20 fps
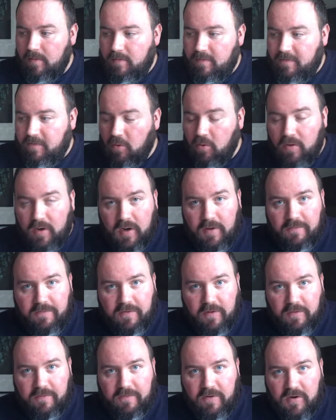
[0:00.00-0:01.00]
flown in
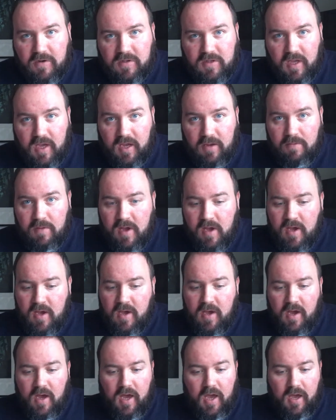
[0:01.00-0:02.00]
for the first time.
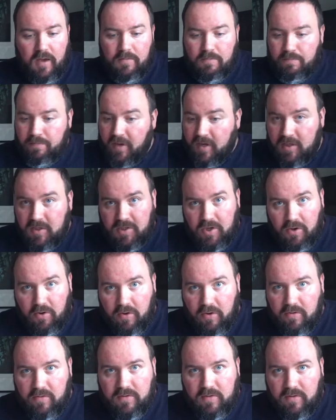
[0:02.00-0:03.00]
Big
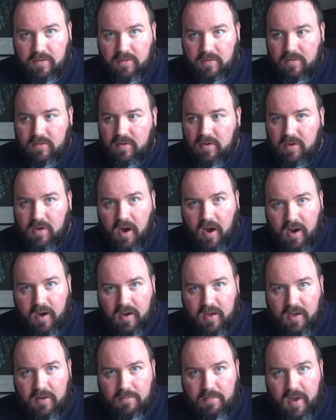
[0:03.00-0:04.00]
shout out to
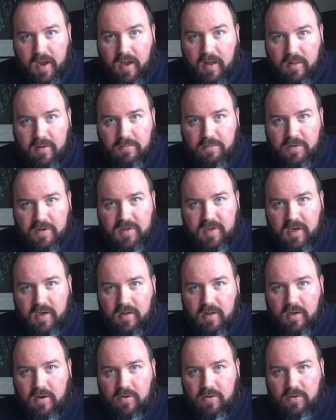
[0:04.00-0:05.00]
Carly and Mel in
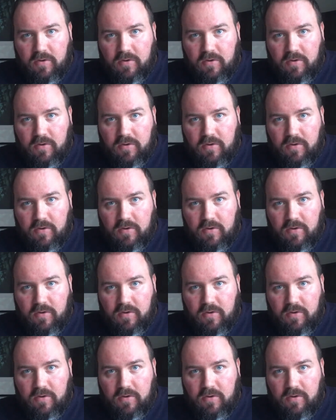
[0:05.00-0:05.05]
particular,